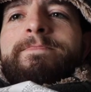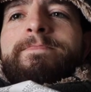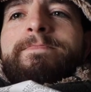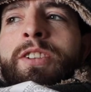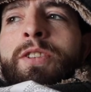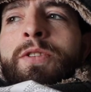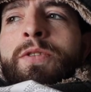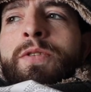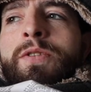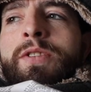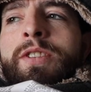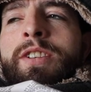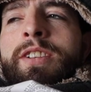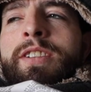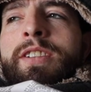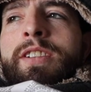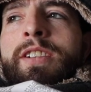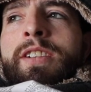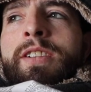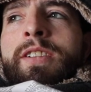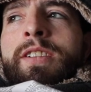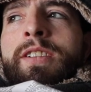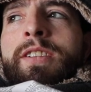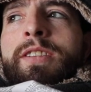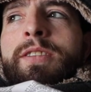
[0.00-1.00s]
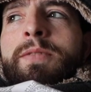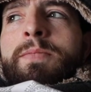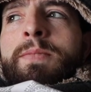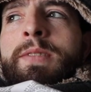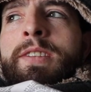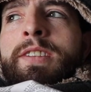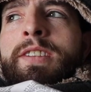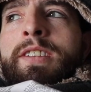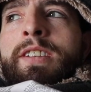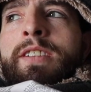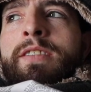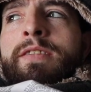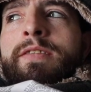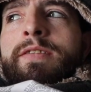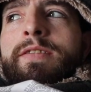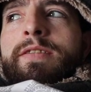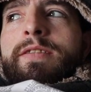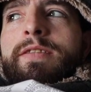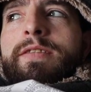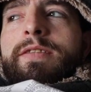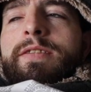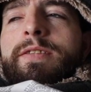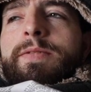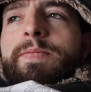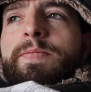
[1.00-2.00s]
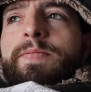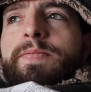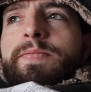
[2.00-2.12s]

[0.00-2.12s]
So I thought to myself